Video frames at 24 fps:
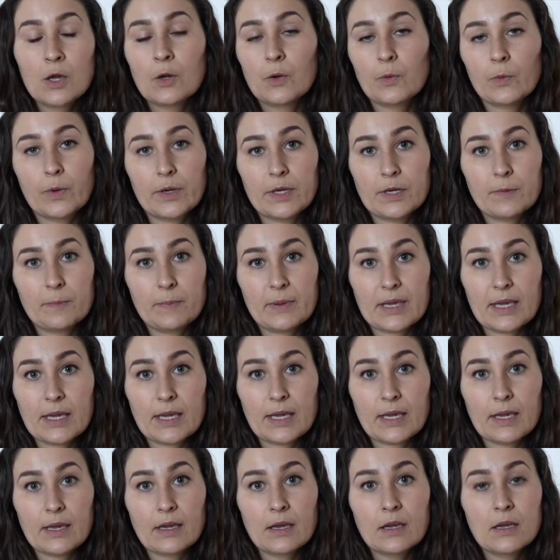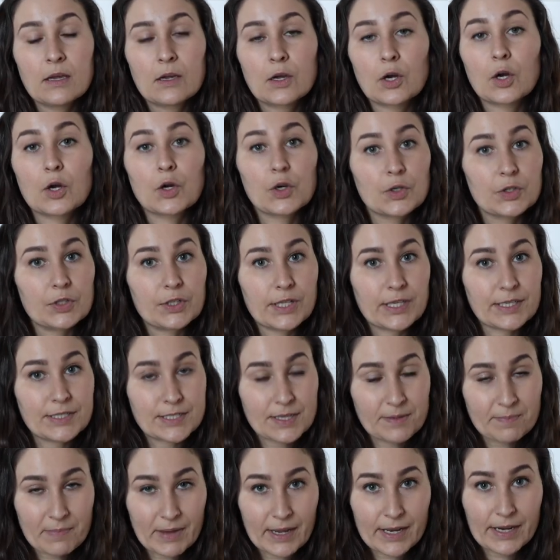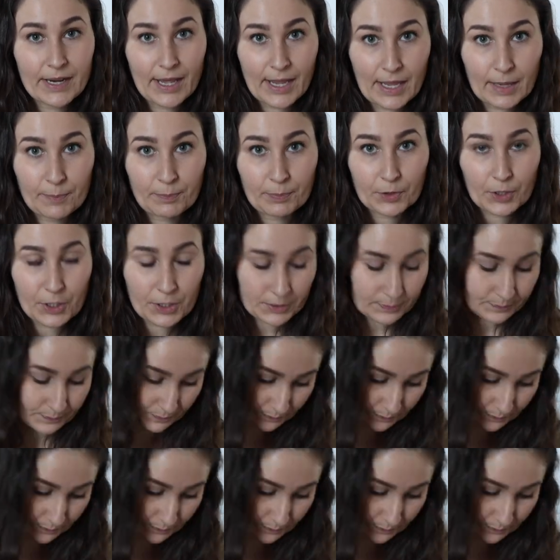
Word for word: would be early to mid-April